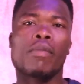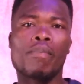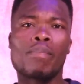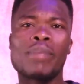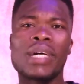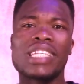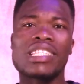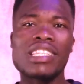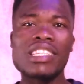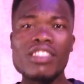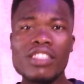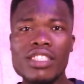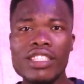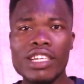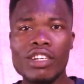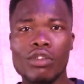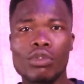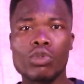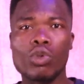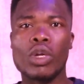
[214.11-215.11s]
but
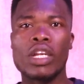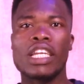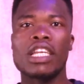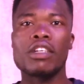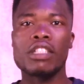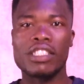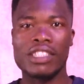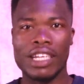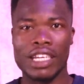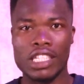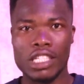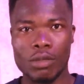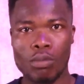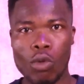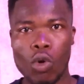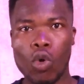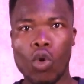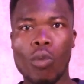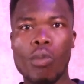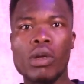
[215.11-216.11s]
instead of so onene tenas ya
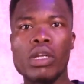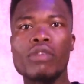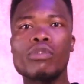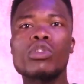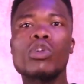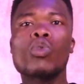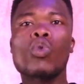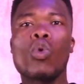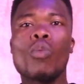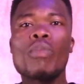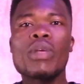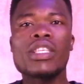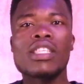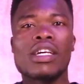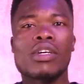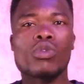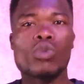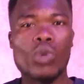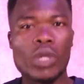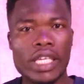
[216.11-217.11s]
bonkomo nifse mku
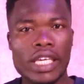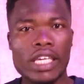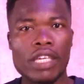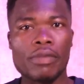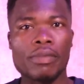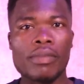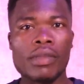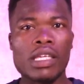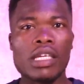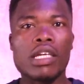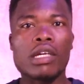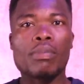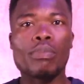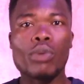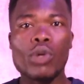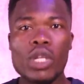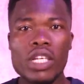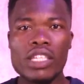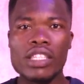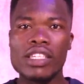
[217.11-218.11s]
bisans okay
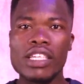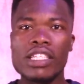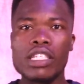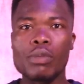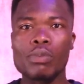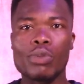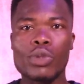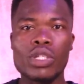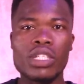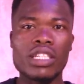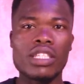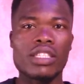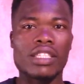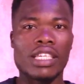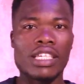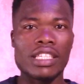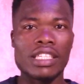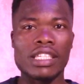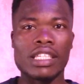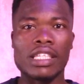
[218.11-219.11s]
police
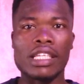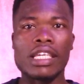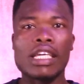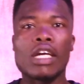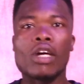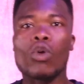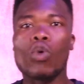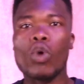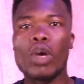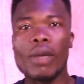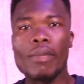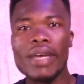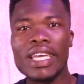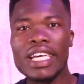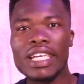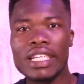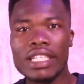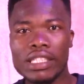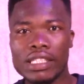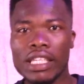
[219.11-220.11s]
station oyebeye
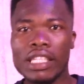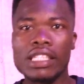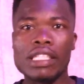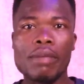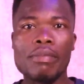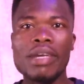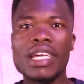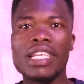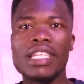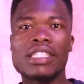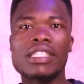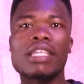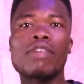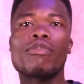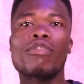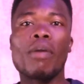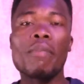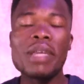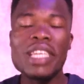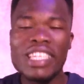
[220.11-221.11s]
ni se yebeye ni se
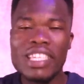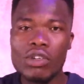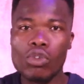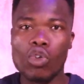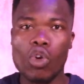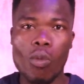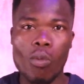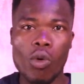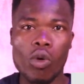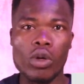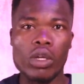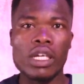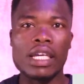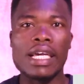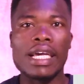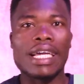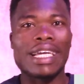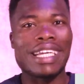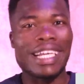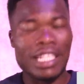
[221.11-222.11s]
fami di nkomo
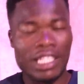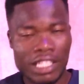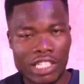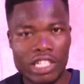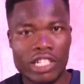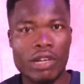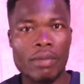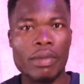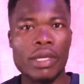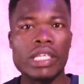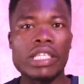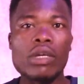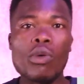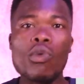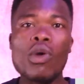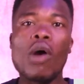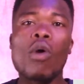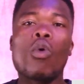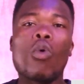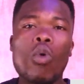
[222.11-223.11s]
na chire me the
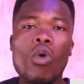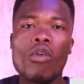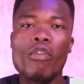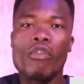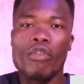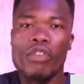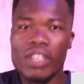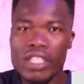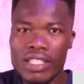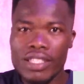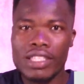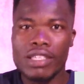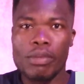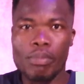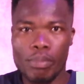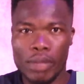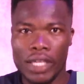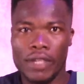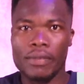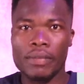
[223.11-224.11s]
way I'll confess
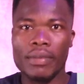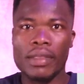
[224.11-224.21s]
me